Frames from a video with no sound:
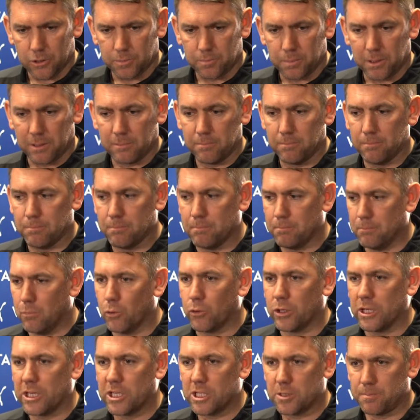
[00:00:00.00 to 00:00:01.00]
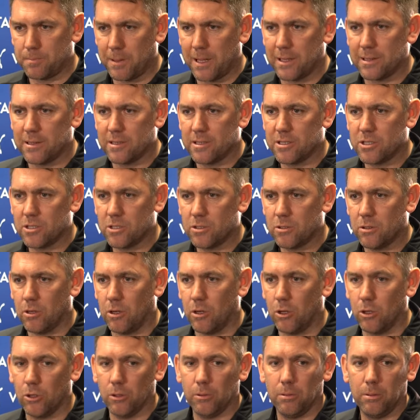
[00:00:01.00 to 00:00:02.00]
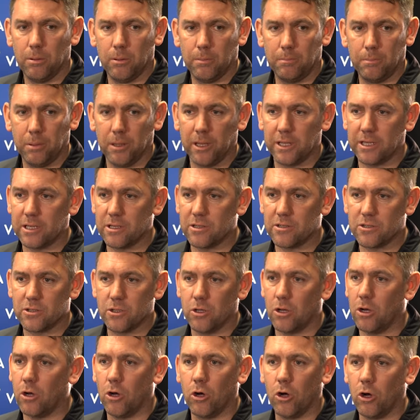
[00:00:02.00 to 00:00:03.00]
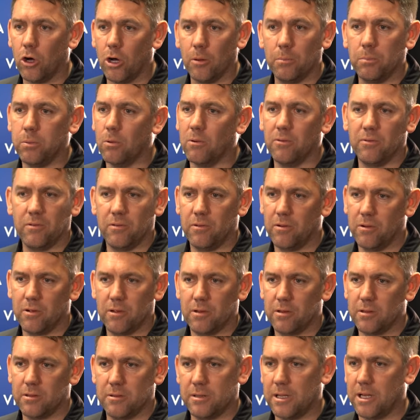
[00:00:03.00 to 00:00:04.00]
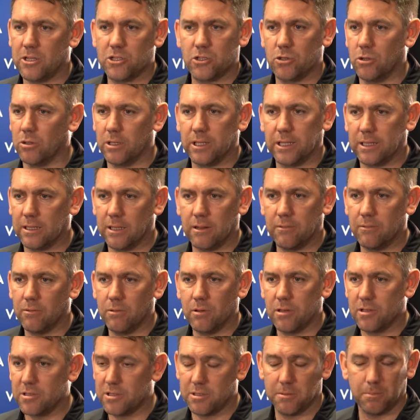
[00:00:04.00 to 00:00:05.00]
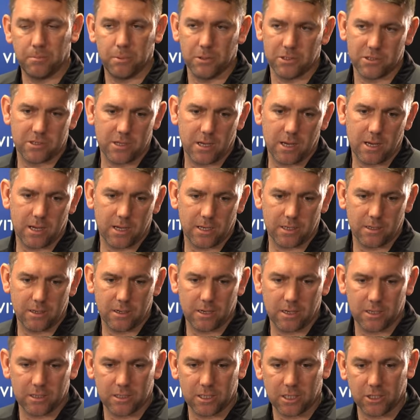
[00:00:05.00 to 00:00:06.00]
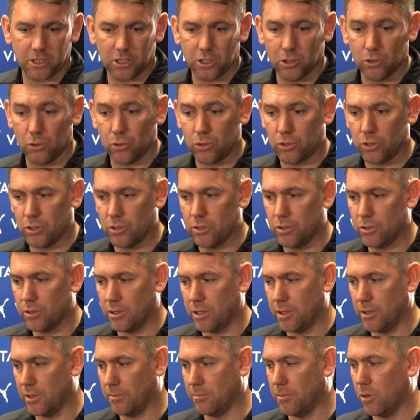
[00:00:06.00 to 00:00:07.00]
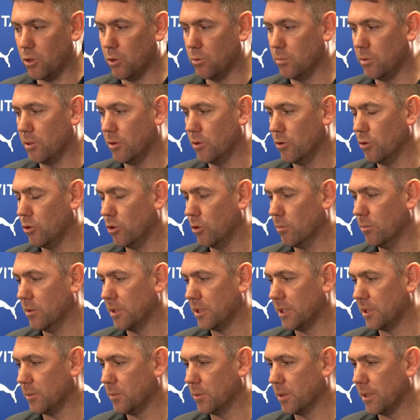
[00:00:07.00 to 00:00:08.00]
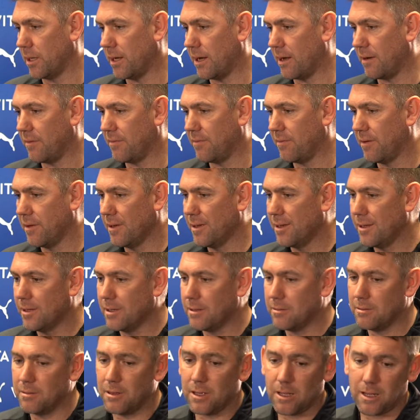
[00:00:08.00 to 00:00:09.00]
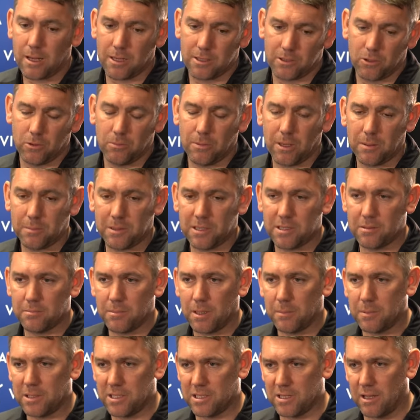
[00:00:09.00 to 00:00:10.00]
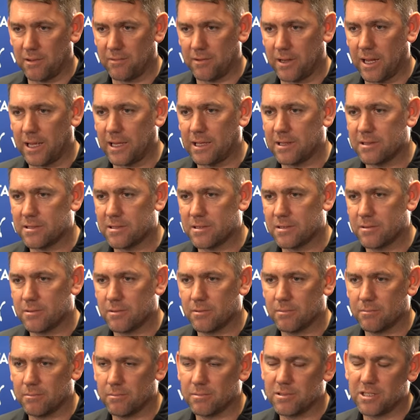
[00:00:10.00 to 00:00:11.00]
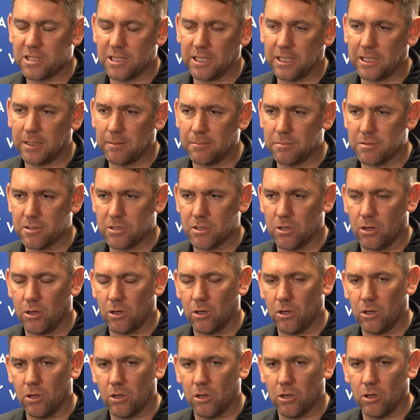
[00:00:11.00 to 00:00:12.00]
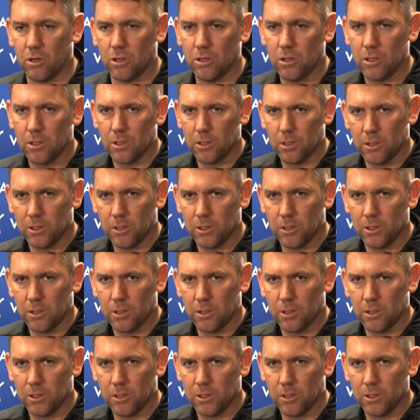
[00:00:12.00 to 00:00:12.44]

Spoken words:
been money spent on players that are above National League level, simple as that. And you look at the moment, normally you will have, I don't know, maybe 7-8 teams that are